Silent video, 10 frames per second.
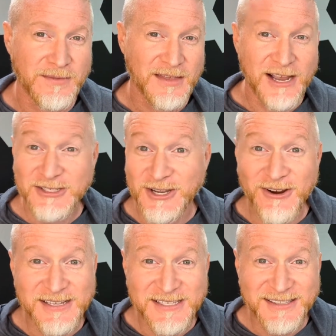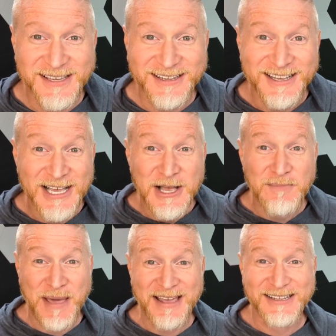Here's the crazy thing.
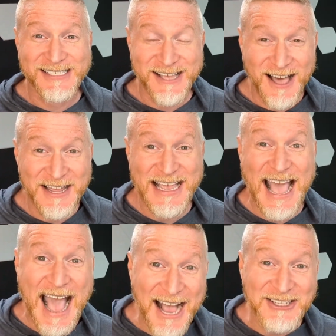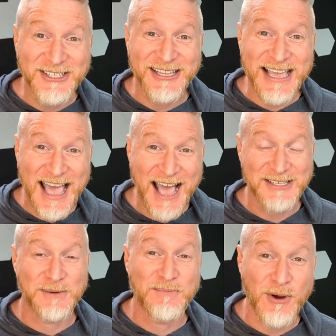Panasonic actually
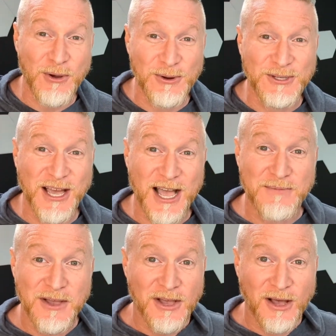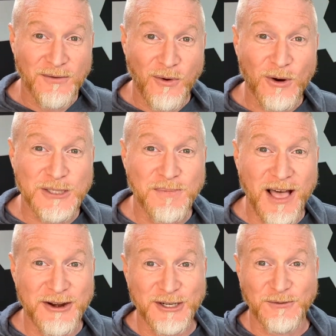has a prototype of horse
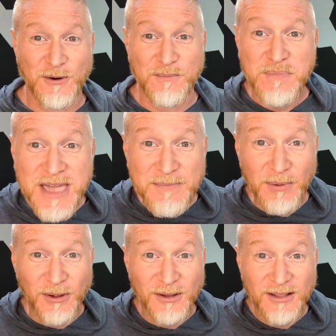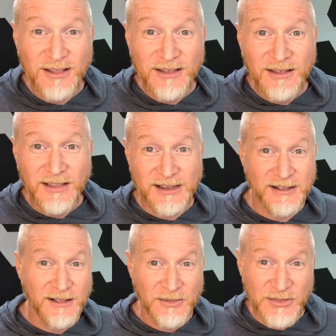blinders for people.
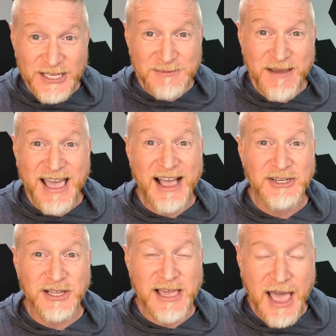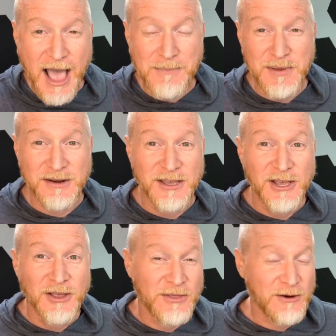Like, this may actually happen.
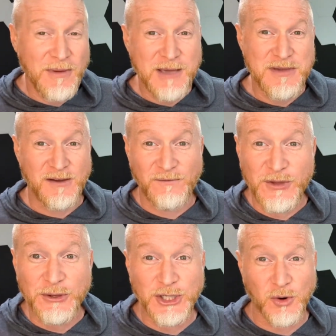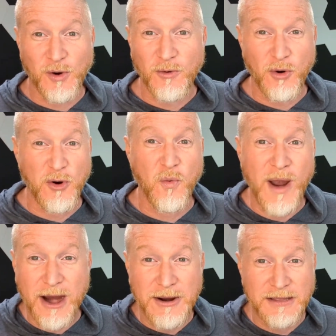There might be a future where we're
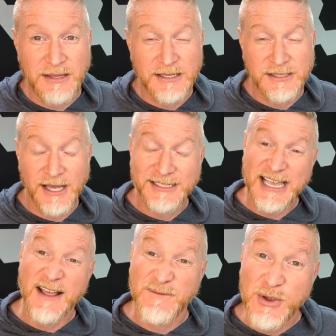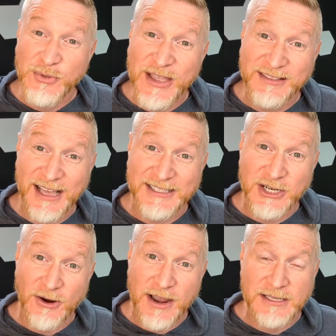wearing these things. And if you think that's
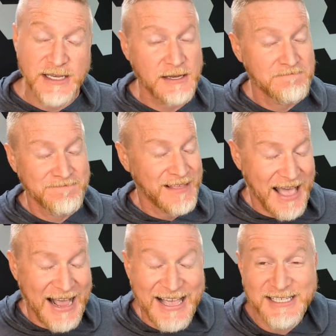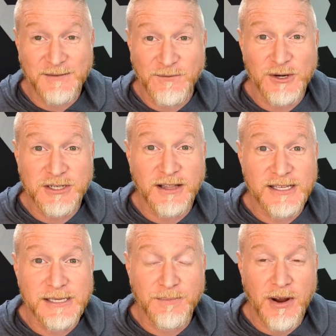crazy, I guess at first
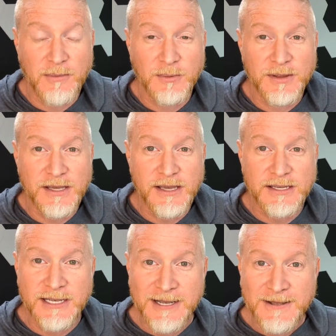glance it probably is.